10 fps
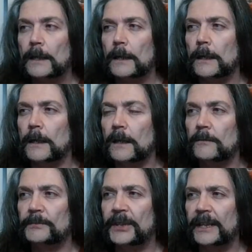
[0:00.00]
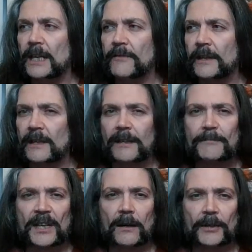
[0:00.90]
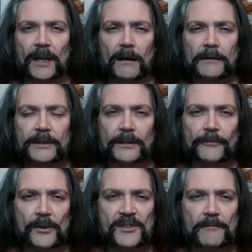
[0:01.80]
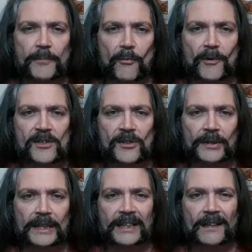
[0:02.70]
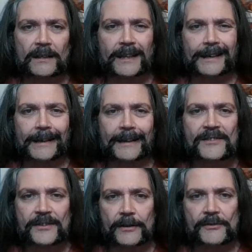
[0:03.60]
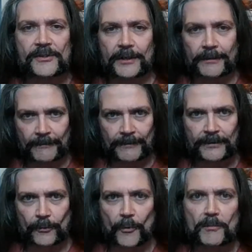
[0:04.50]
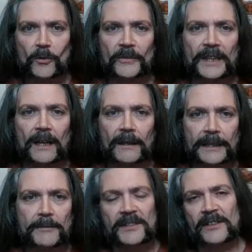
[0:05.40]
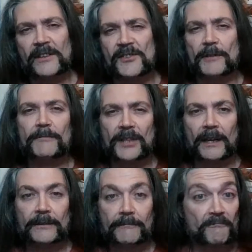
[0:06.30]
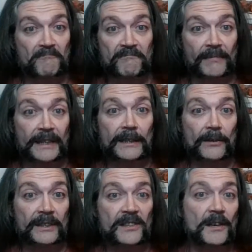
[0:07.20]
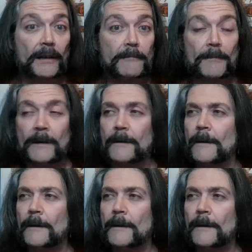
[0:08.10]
They haven't clamped down hard for the simple reason that they are getting us used to removing our liberties time, little at a time.